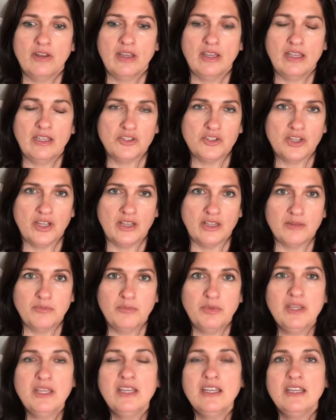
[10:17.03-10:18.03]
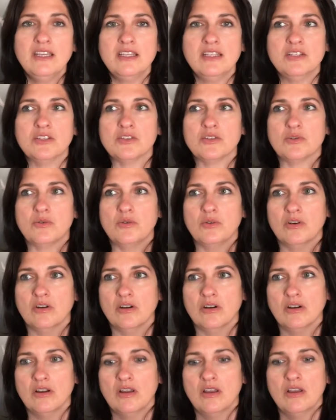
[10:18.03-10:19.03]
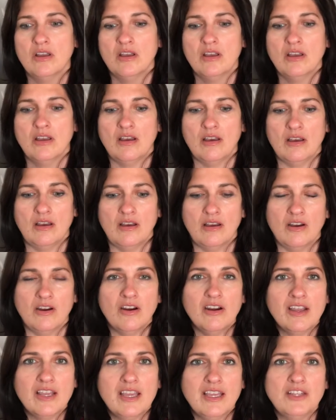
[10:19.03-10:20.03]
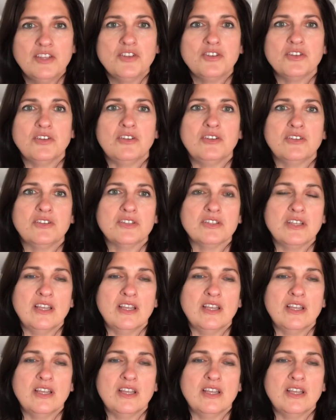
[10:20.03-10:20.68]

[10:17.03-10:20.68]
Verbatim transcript: angelic beings or uh, archangels.